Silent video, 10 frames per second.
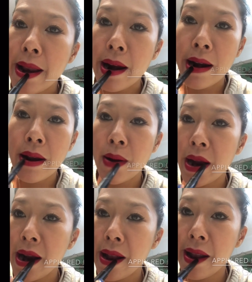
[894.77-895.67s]
the
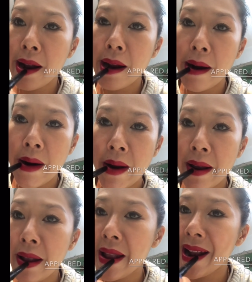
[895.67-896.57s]
lipstick will
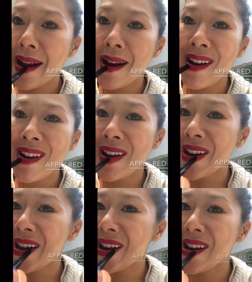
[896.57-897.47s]
stay
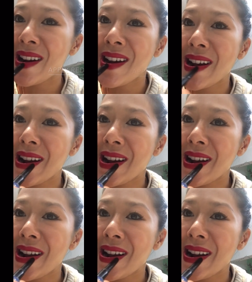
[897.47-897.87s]
very good.